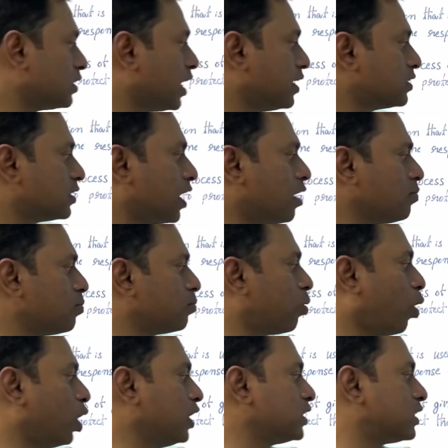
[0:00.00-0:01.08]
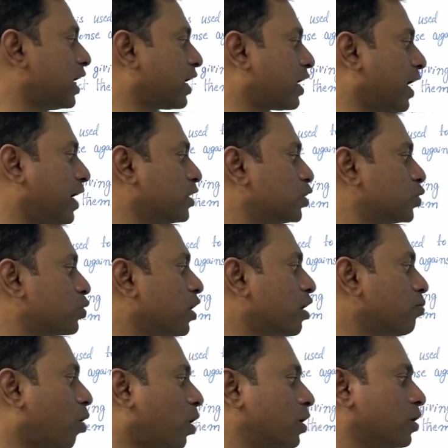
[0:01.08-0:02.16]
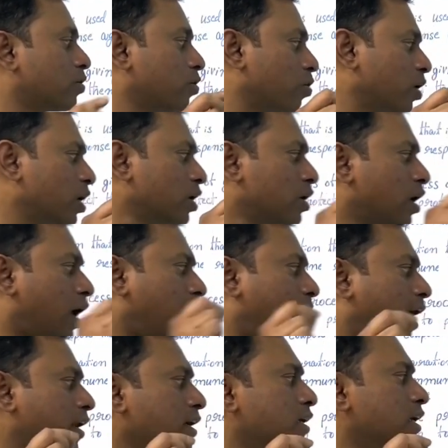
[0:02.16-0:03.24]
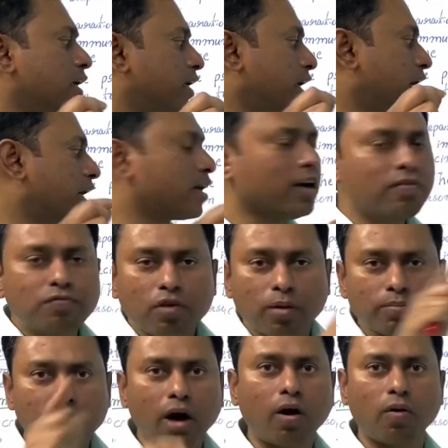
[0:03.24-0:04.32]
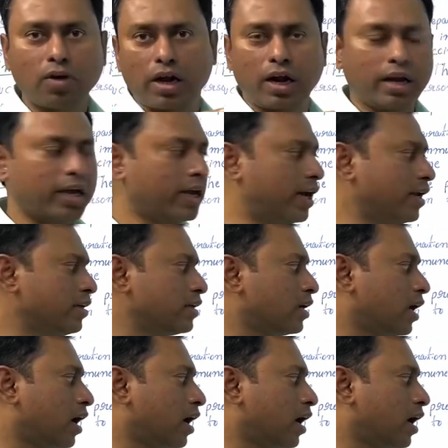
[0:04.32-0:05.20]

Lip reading: that is the polysaccharide sugar molecule are taken from the outer layer.